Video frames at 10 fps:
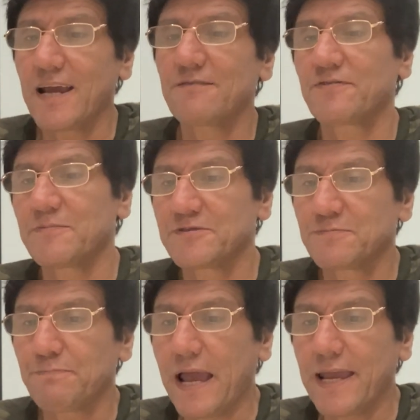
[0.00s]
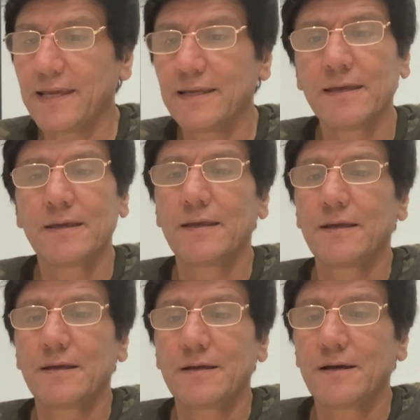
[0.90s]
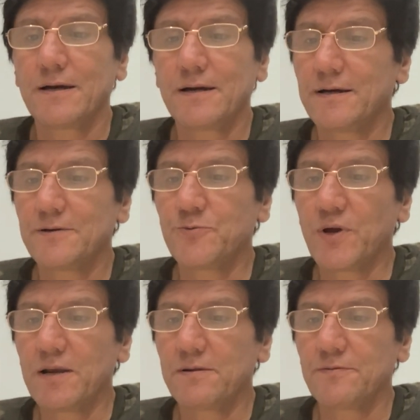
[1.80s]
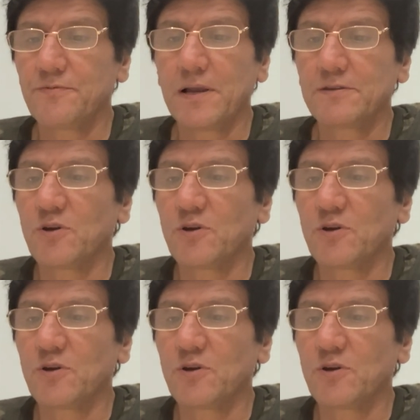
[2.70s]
from Spain will